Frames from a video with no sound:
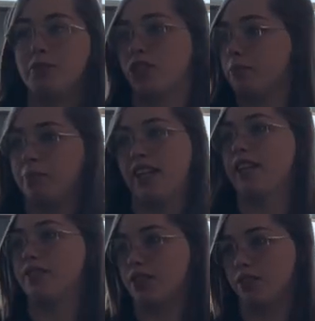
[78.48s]
sure
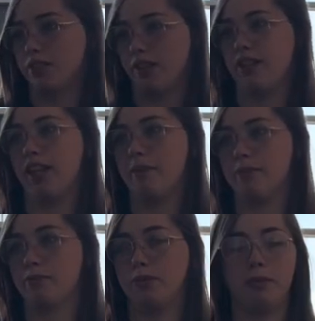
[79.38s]
plenty of students around
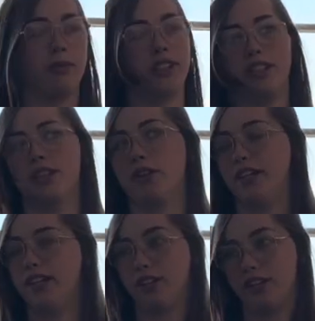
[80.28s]
campus would be willing to donate their